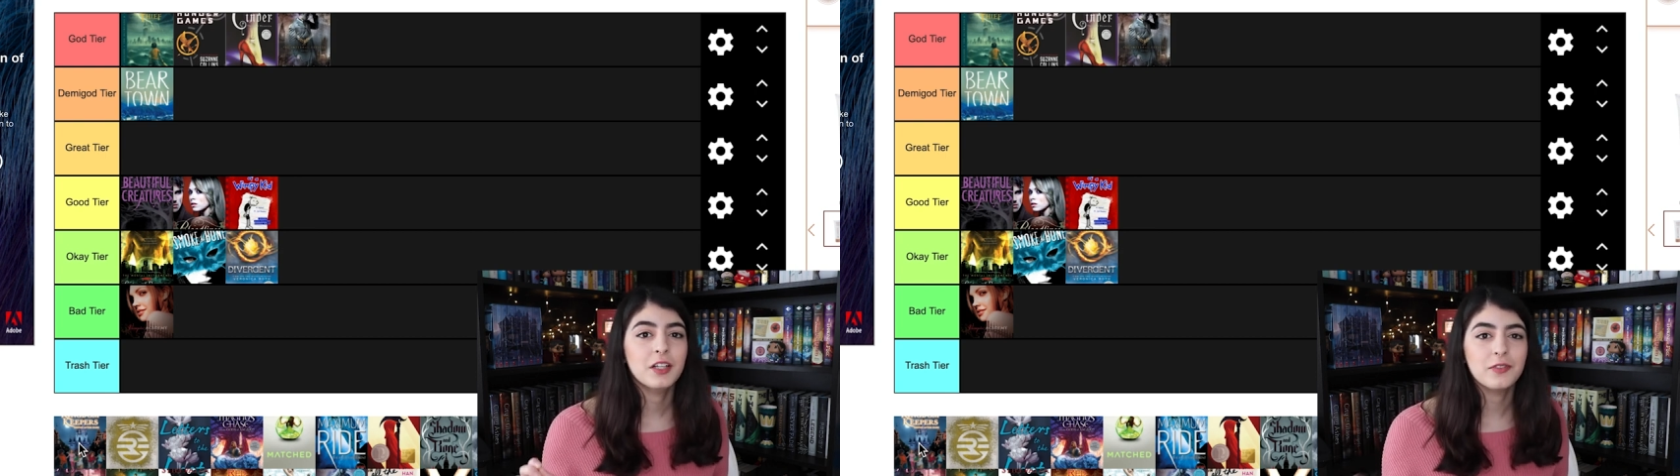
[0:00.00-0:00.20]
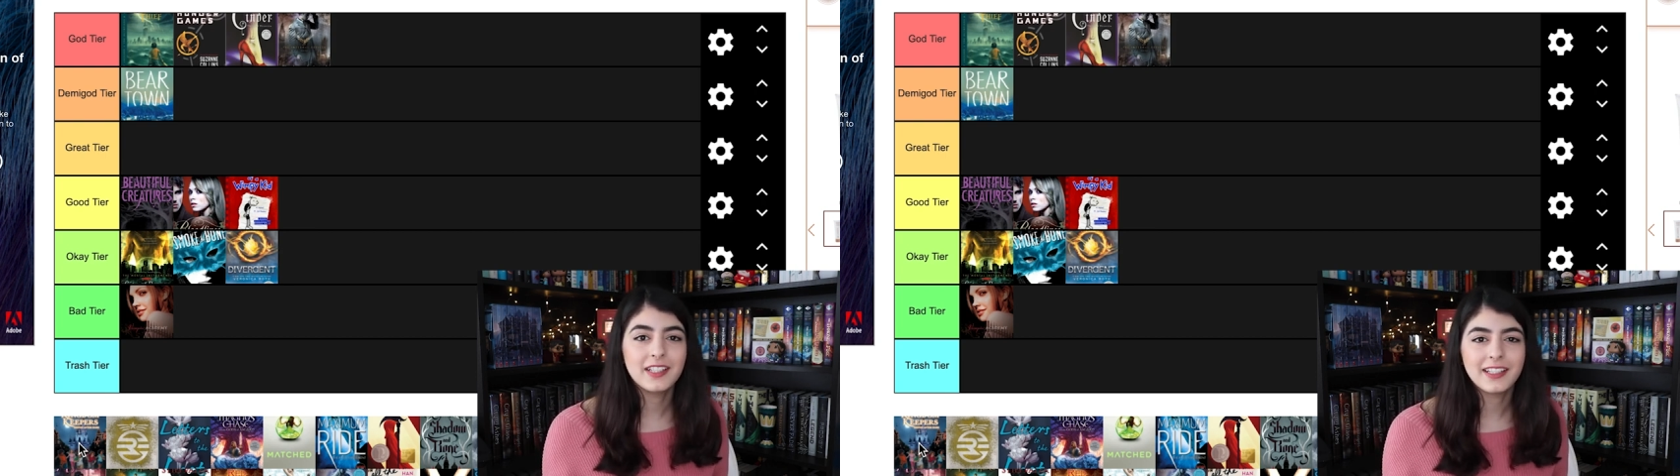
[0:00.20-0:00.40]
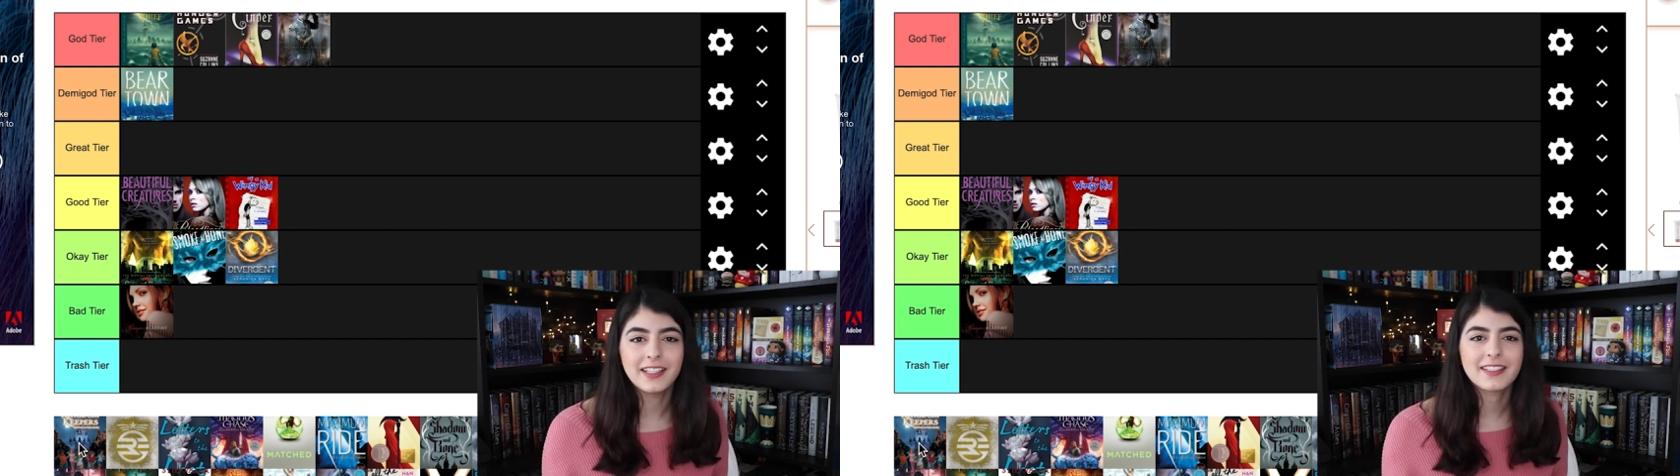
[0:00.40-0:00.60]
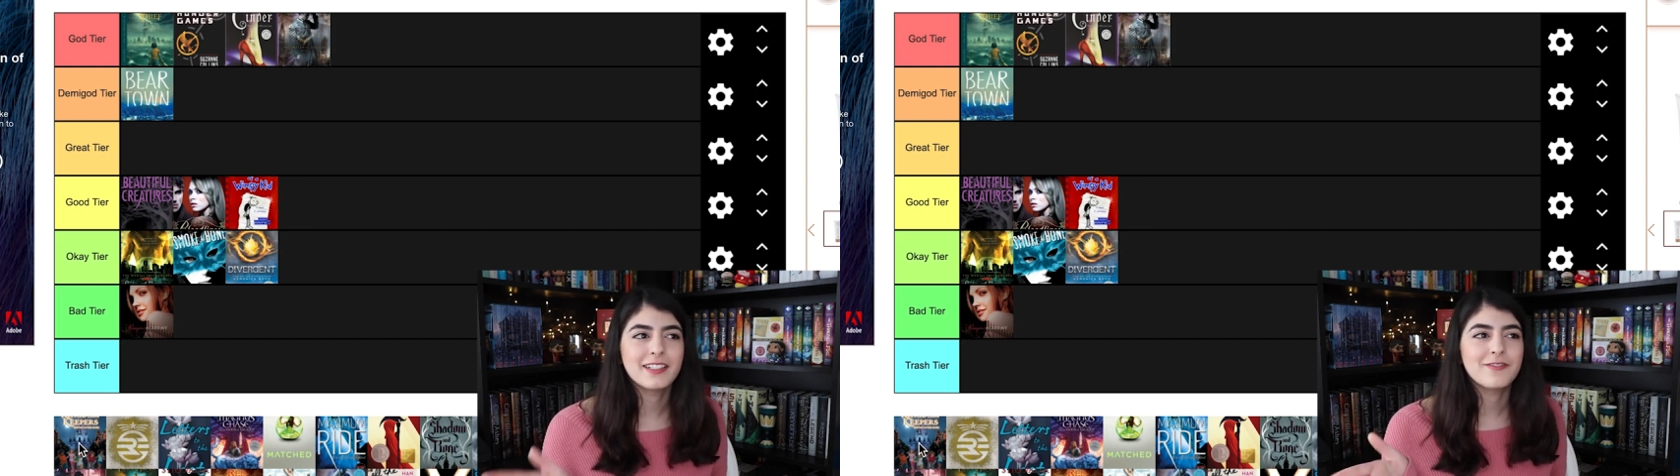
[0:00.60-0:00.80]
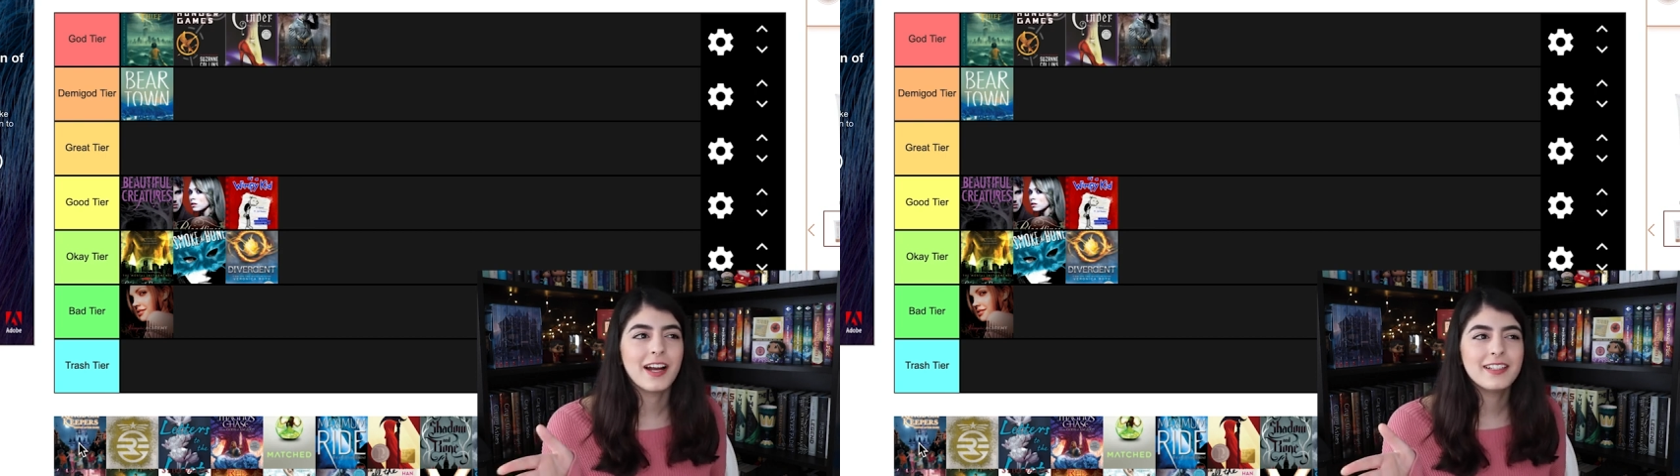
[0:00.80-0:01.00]
reading this
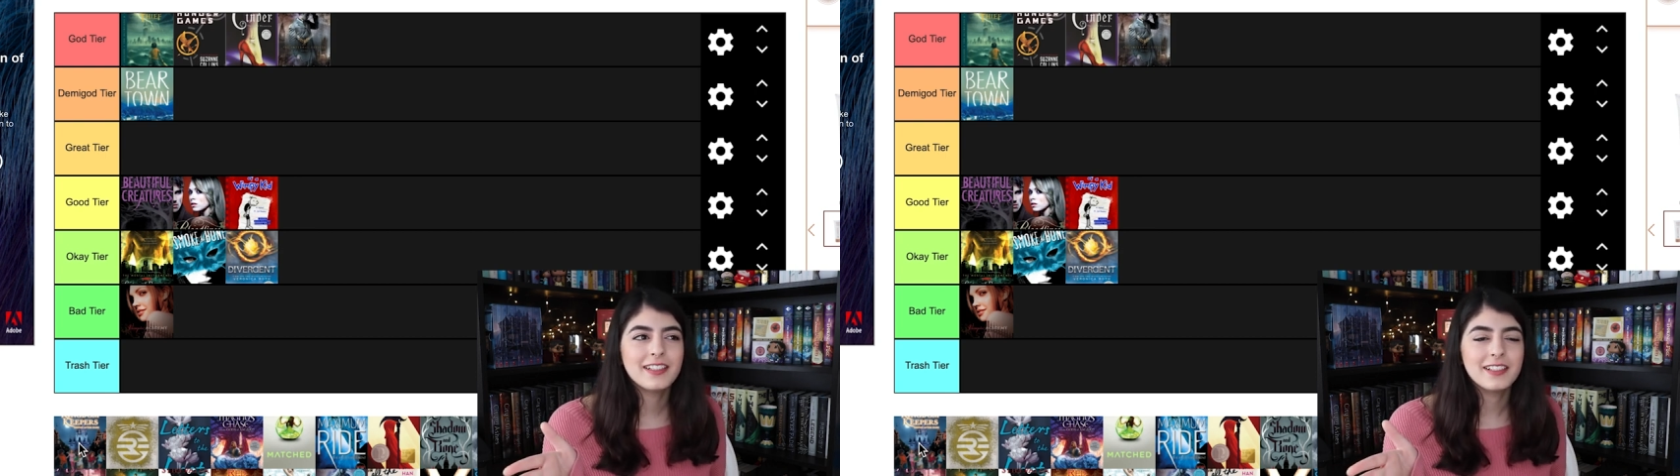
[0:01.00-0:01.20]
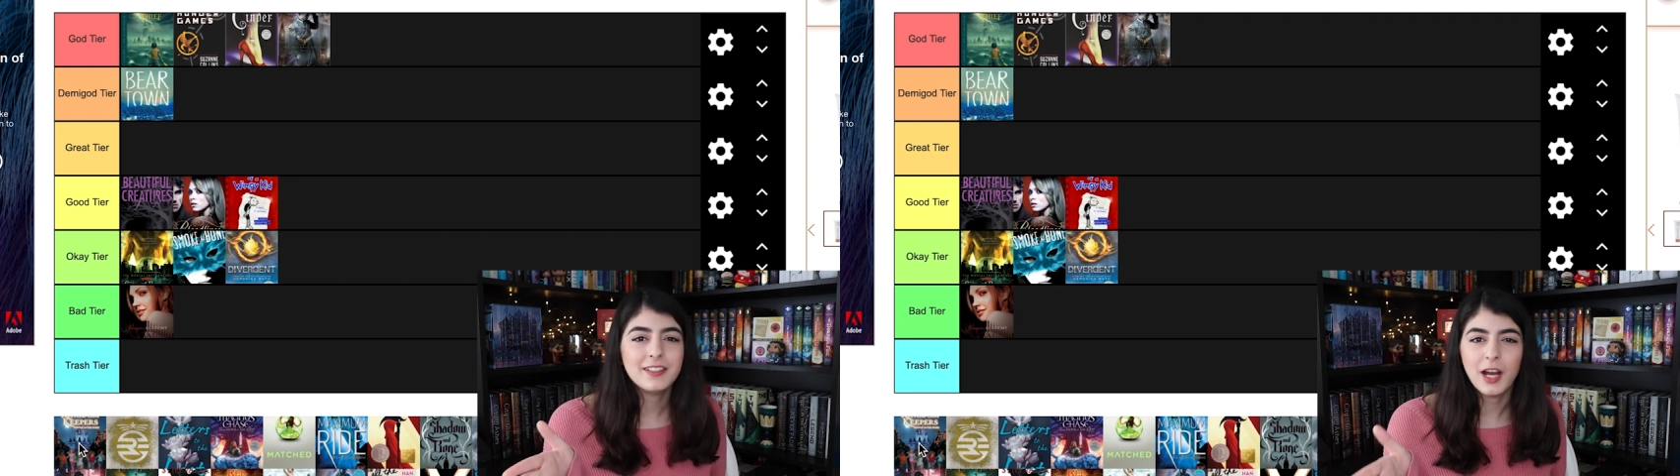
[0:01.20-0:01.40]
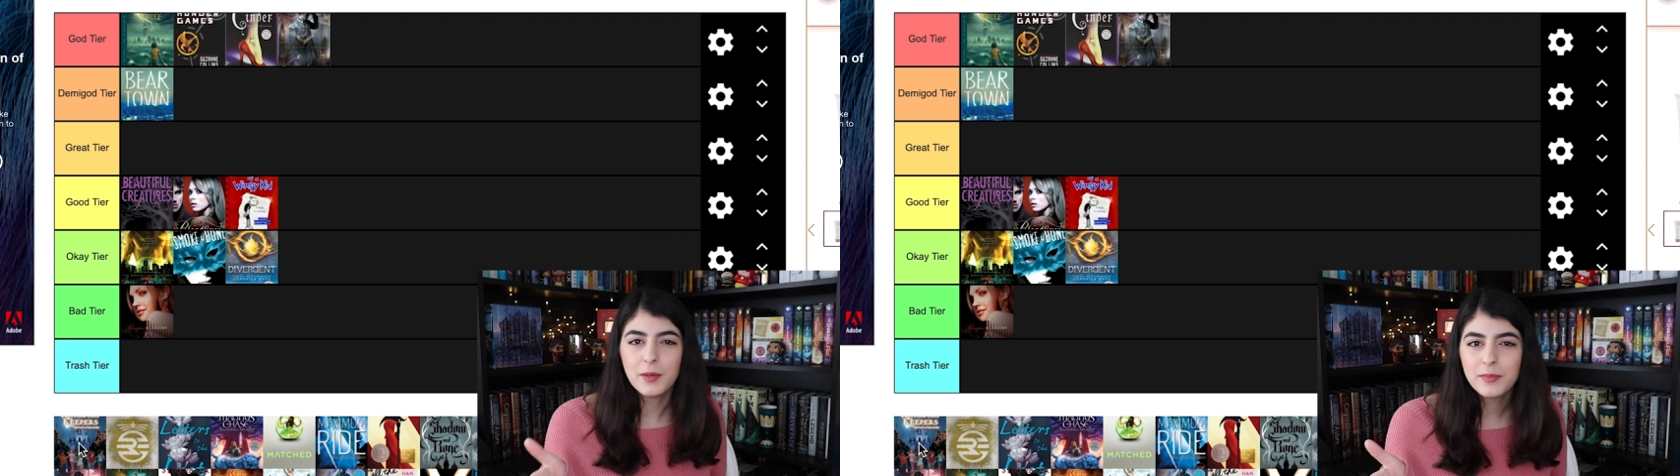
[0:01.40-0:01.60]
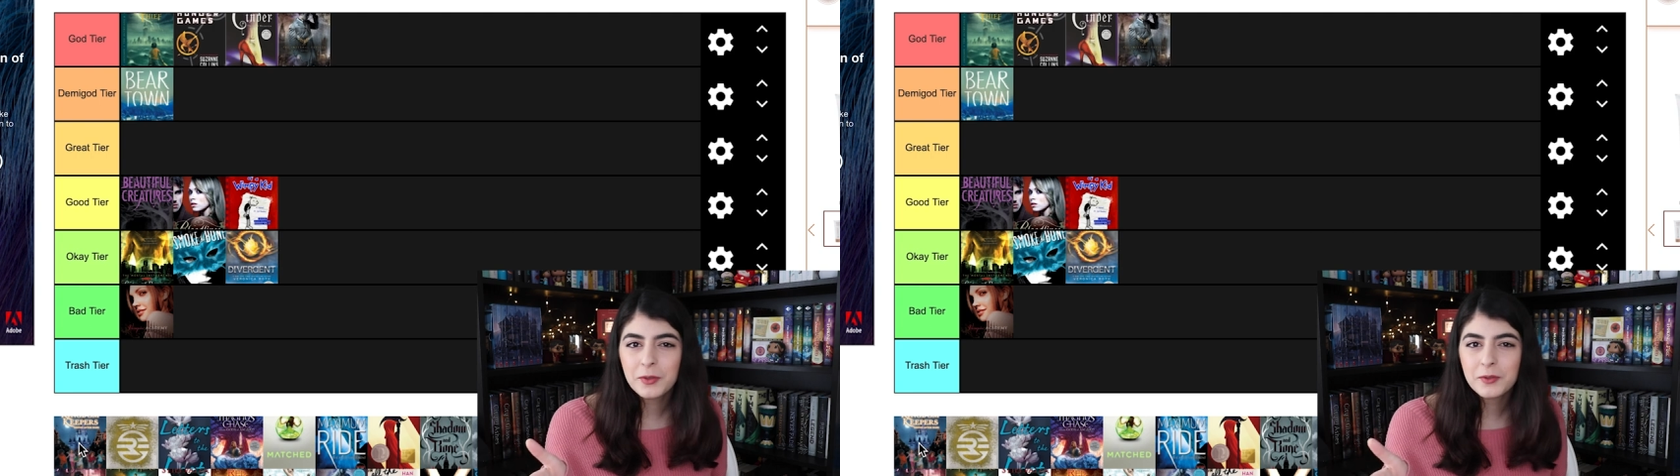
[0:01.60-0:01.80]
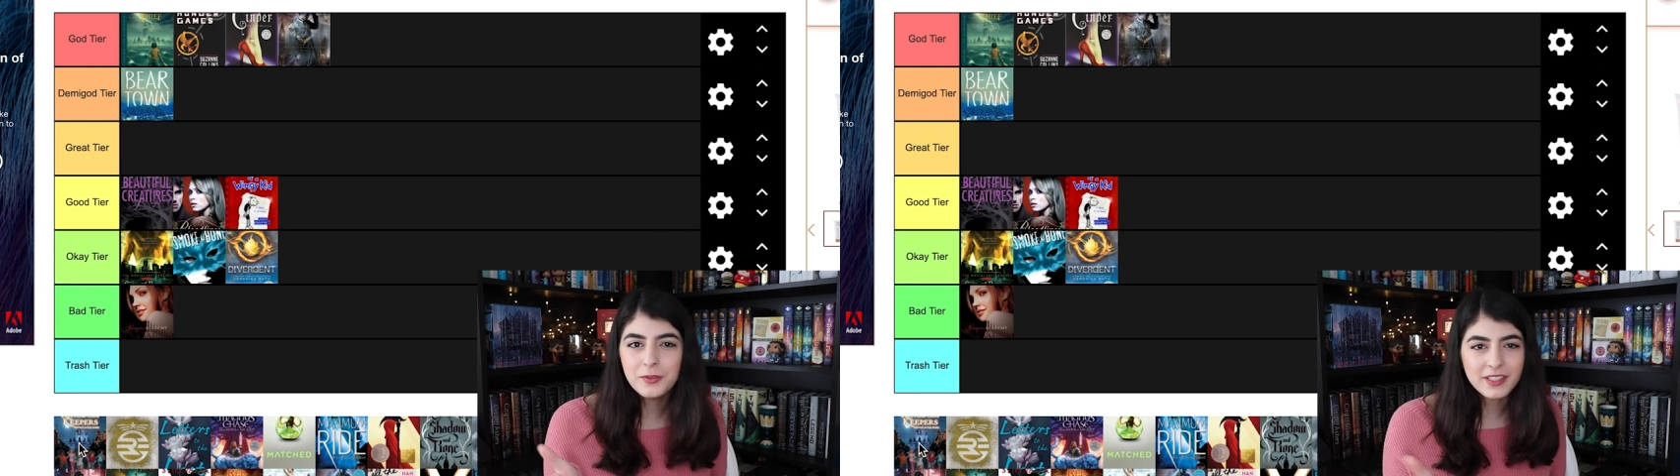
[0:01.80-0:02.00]
and finding
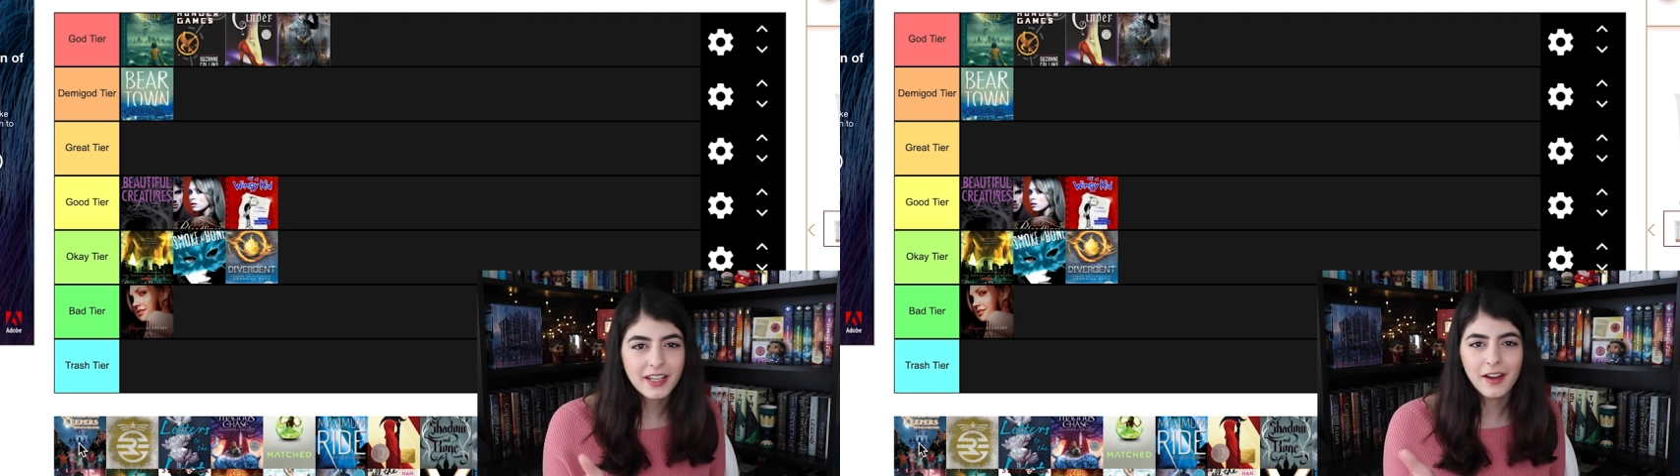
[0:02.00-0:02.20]
typos and